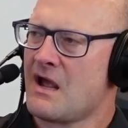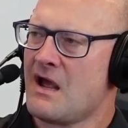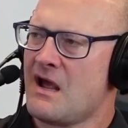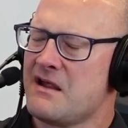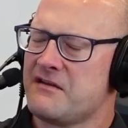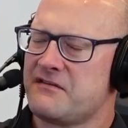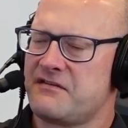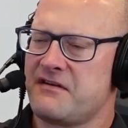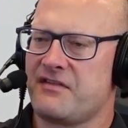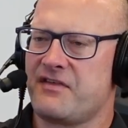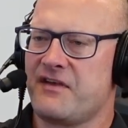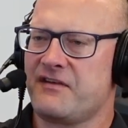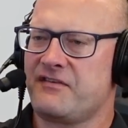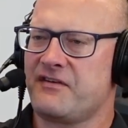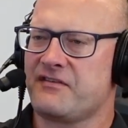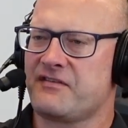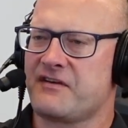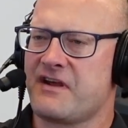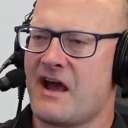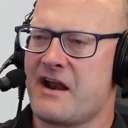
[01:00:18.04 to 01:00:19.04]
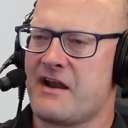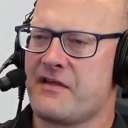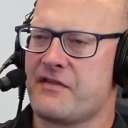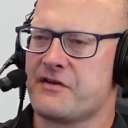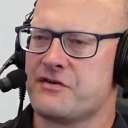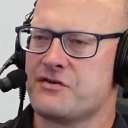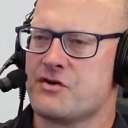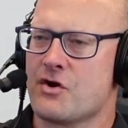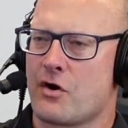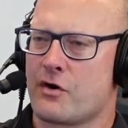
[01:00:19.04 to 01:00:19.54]
See, this is kind of
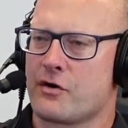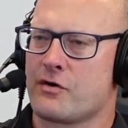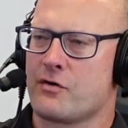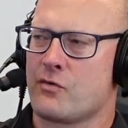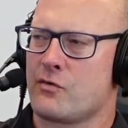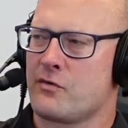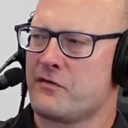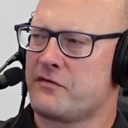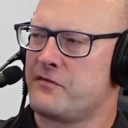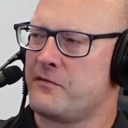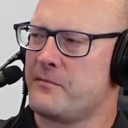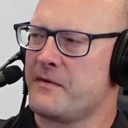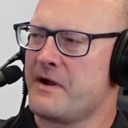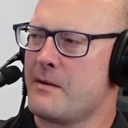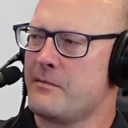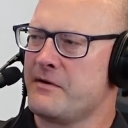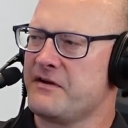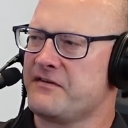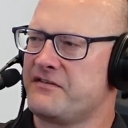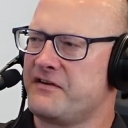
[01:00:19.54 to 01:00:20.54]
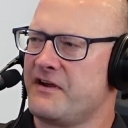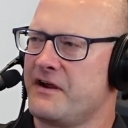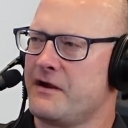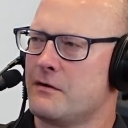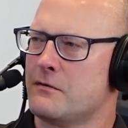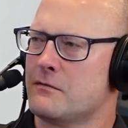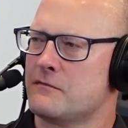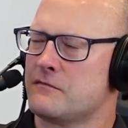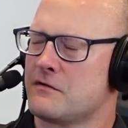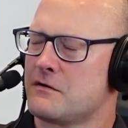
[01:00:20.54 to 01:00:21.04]
the dark horse for me. I'm going to say
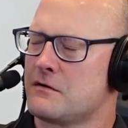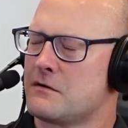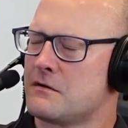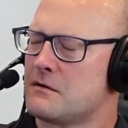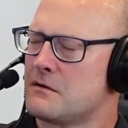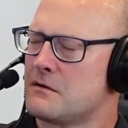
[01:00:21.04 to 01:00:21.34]
over.